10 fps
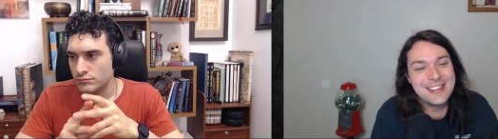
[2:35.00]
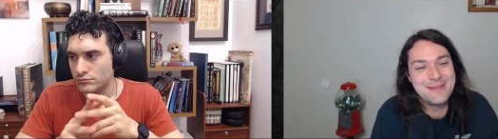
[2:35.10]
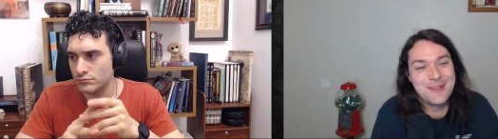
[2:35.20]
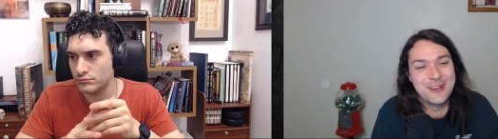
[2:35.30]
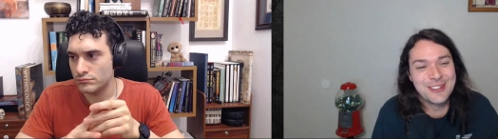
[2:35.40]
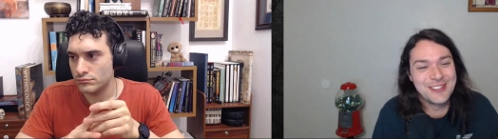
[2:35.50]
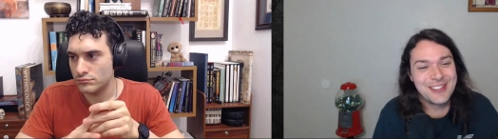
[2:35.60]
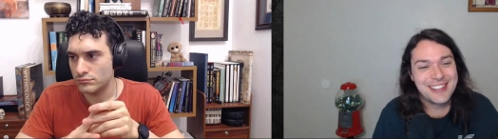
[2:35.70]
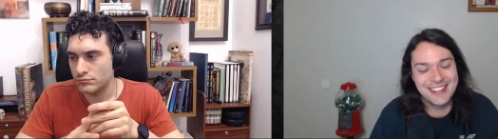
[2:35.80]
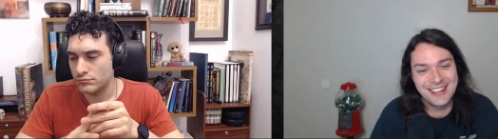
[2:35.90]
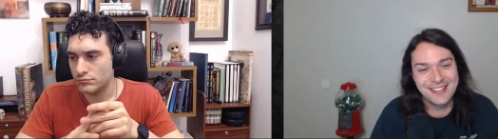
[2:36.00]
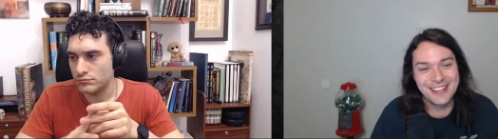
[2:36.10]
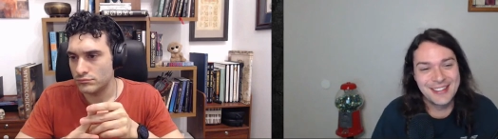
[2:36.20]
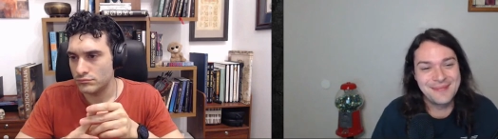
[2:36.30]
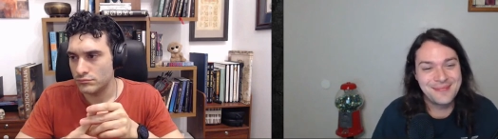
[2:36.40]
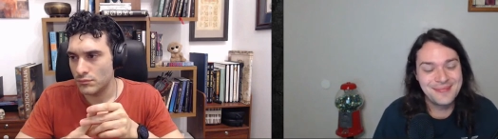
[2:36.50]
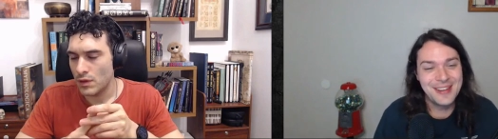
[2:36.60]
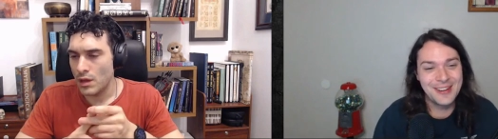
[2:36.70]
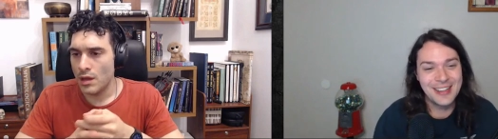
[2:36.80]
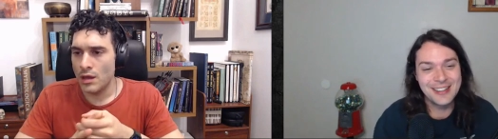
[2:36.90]
Speaker 1: anymore. So that's not really,
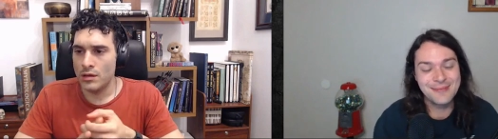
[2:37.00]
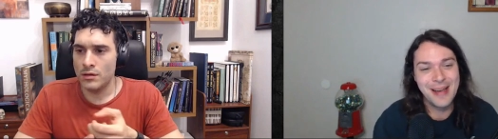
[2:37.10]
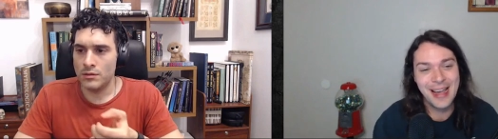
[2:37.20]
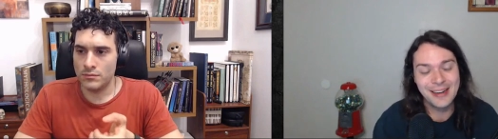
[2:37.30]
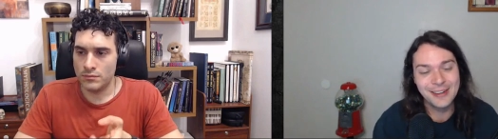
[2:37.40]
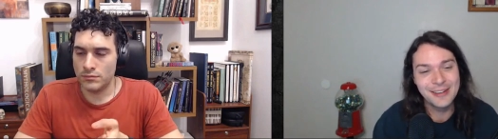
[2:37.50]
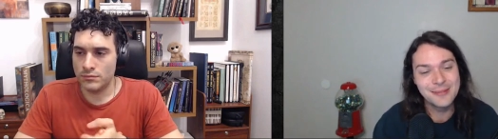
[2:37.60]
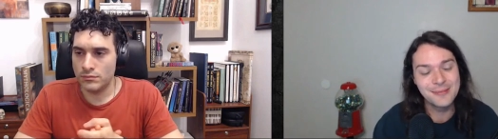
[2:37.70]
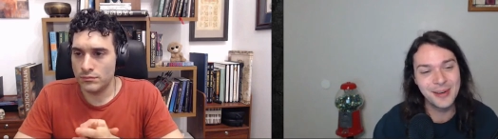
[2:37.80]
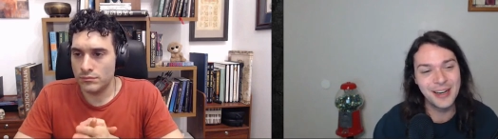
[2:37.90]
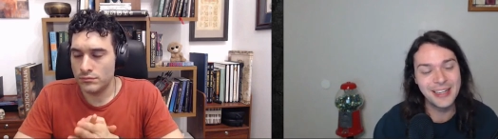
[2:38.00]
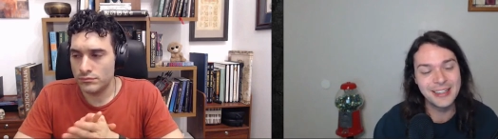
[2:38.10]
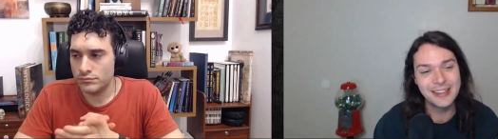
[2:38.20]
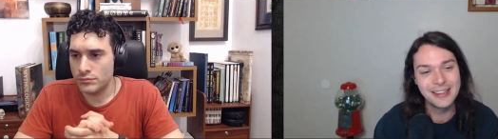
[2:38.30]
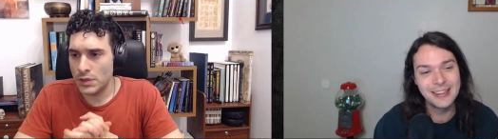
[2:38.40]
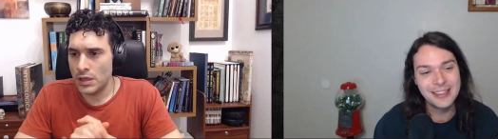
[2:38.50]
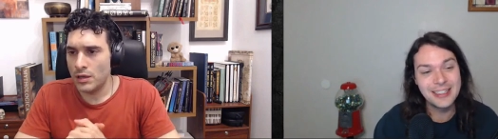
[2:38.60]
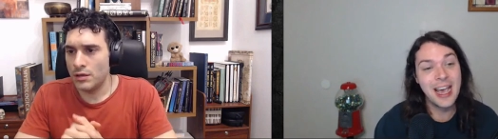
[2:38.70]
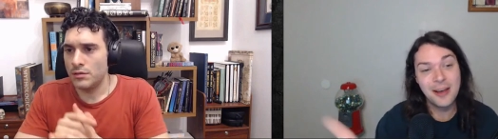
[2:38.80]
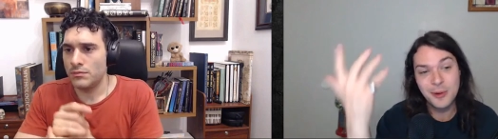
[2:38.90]
you know, that doesn't matter. But
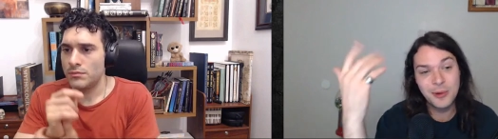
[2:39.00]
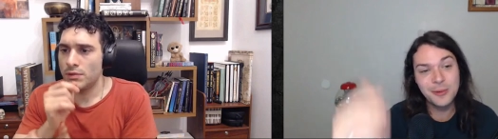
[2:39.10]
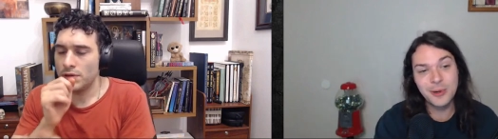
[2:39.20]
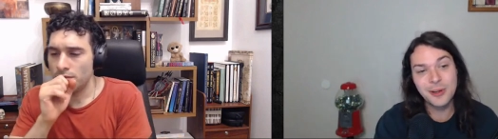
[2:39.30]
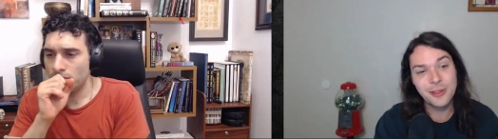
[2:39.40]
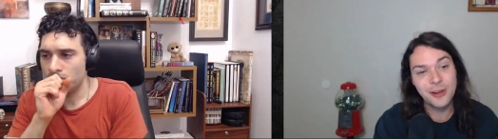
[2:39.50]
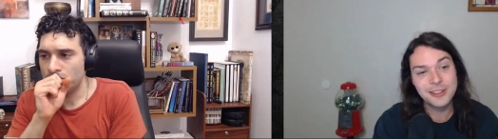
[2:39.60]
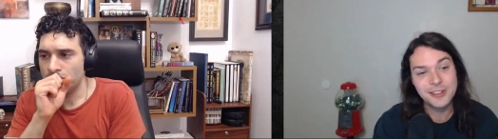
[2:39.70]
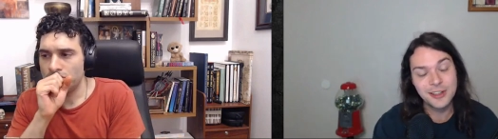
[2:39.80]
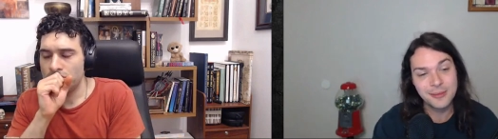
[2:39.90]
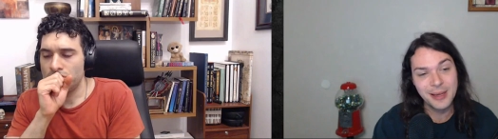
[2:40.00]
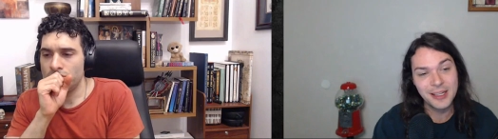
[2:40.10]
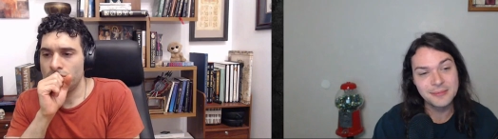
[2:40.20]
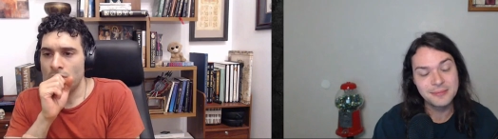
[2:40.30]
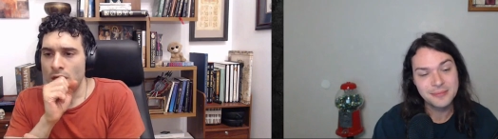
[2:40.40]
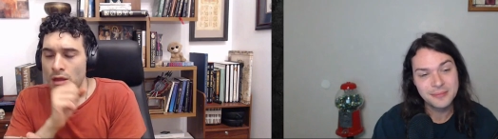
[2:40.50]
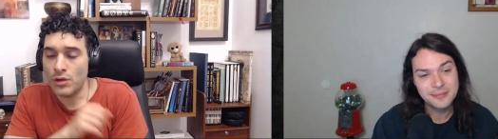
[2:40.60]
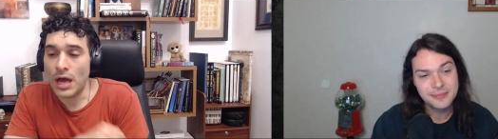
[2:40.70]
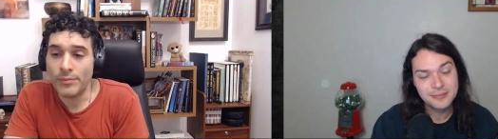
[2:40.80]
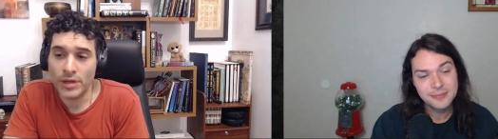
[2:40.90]
yeah, I mean, what are, what are your thoughts on it, man?
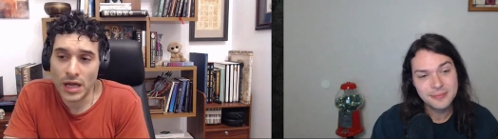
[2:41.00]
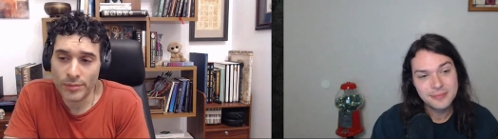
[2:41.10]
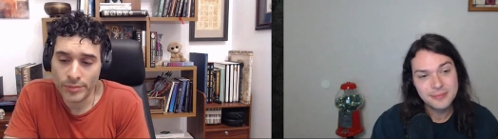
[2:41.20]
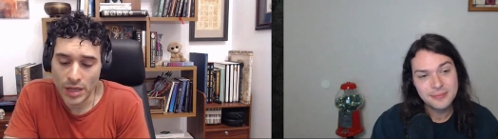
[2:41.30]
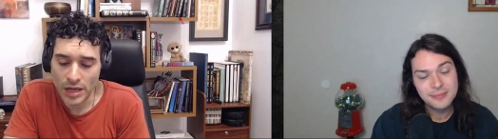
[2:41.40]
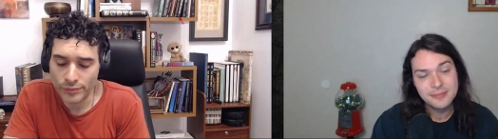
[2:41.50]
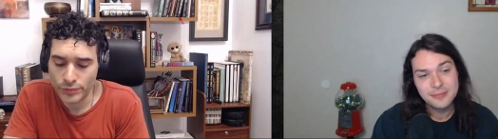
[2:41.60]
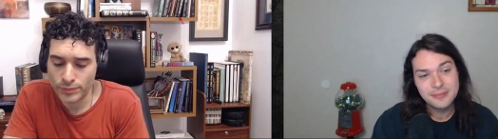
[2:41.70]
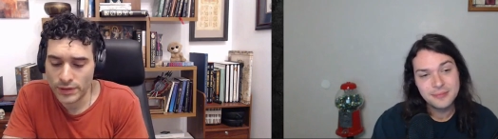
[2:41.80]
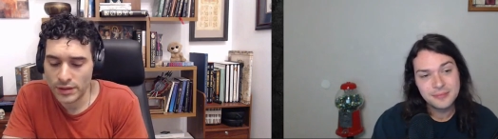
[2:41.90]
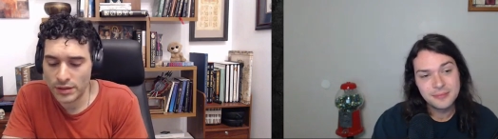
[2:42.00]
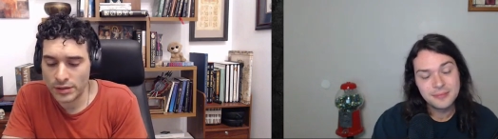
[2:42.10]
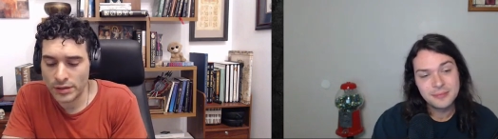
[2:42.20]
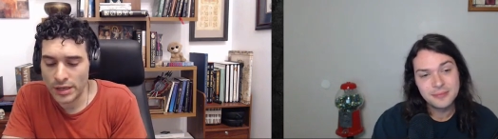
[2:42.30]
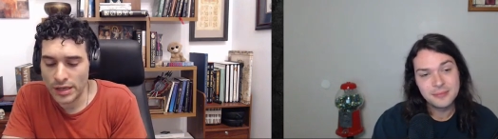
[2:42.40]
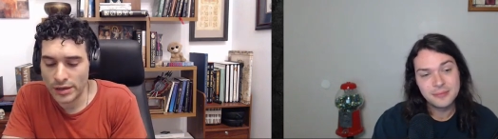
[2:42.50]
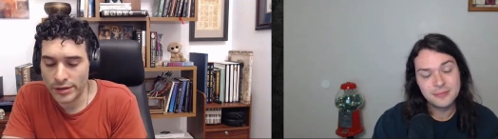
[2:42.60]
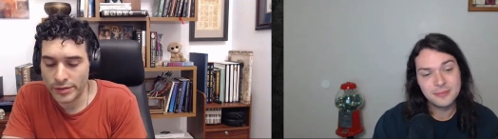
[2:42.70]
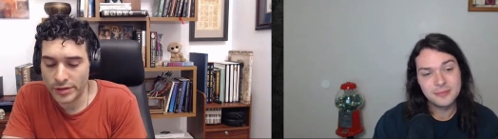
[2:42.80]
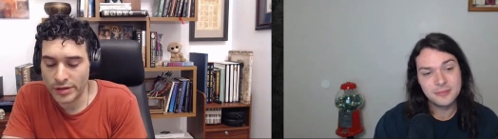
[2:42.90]
Speaker 2: No, I mean, I mean, I would be
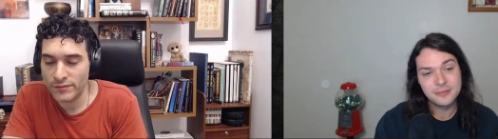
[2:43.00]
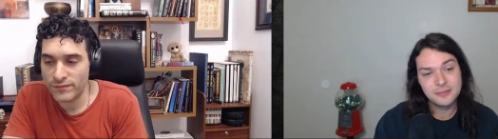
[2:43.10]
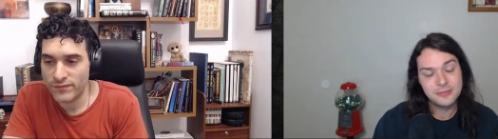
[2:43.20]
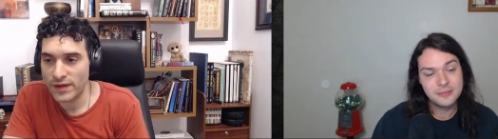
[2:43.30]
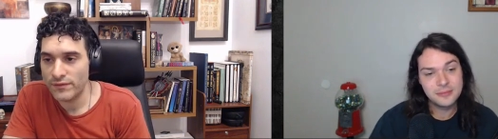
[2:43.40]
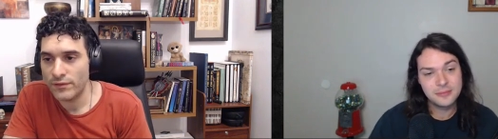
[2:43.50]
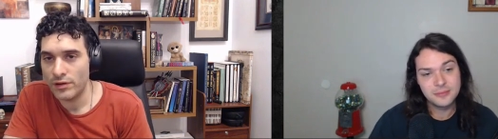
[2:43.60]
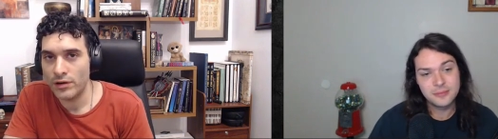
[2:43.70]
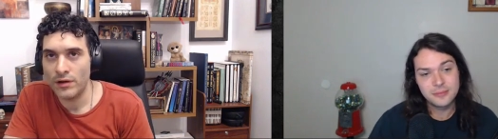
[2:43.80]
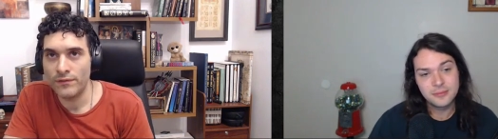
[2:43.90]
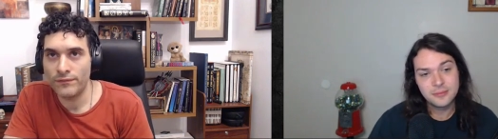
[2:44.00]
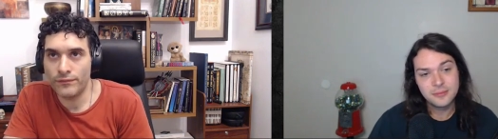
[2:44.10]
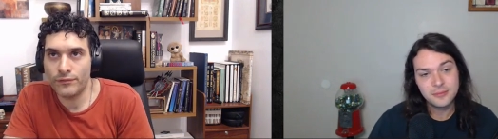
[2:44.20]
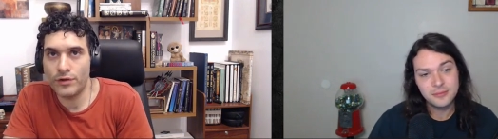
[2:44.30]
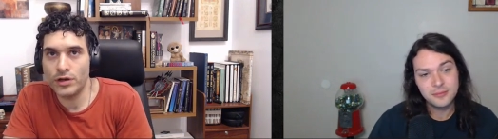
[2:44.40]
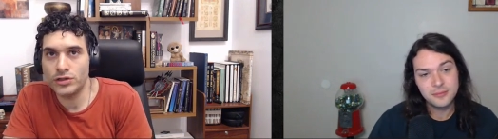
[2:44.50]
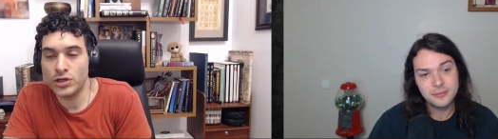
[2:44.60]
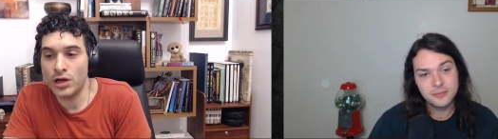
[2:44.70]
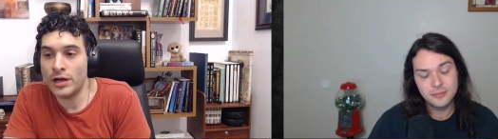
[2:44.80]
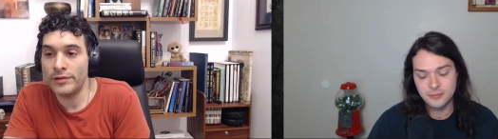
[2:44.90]
in favor of
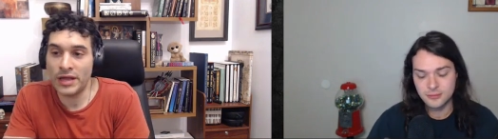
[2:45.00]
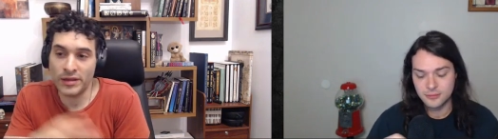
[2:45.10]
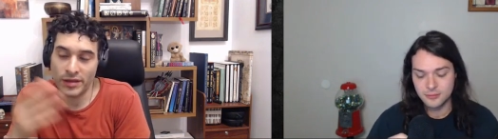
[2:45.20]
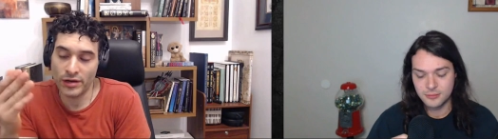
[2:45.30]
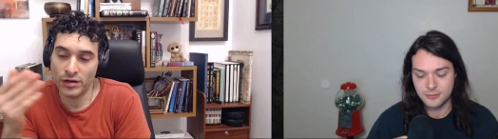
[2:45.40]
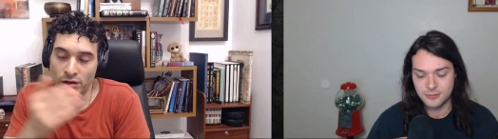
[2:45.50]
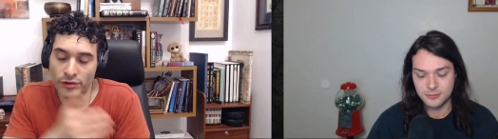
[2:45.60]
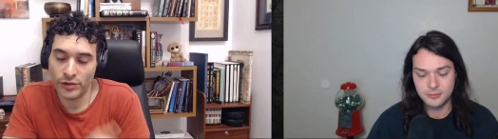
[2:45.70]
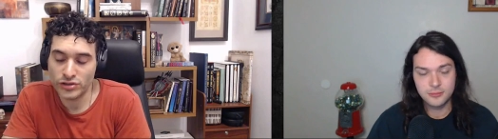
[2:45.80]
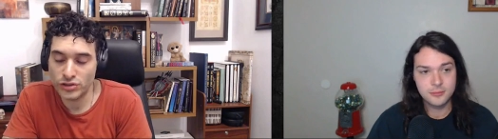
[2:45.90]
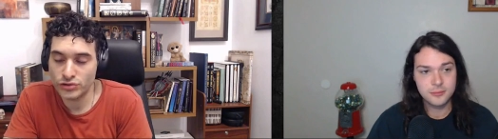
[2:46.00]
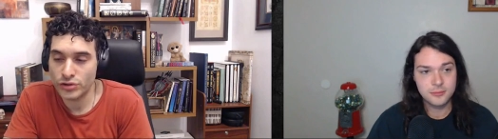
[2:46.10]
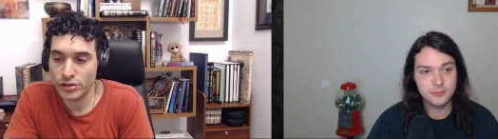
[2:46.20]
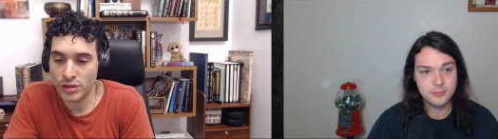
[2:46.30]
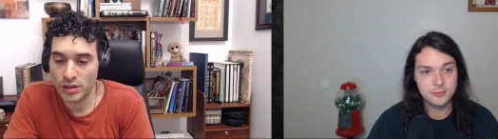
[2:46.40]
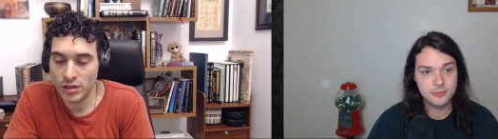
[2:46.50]
Russia, like earlier Russia joining